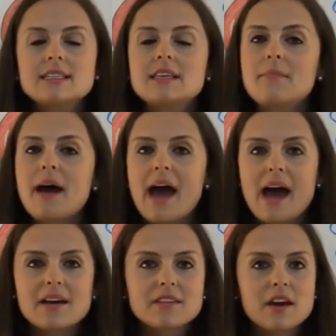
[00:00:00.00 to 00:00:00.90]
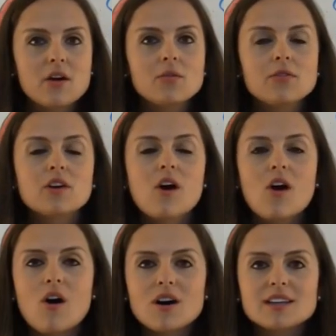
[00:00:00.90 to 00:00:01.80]
the patho, the
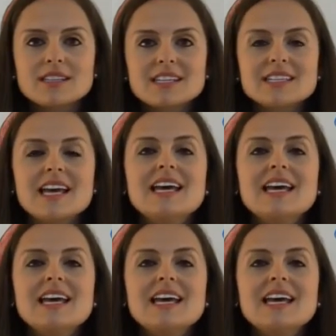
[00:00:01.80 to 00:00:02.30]
causes,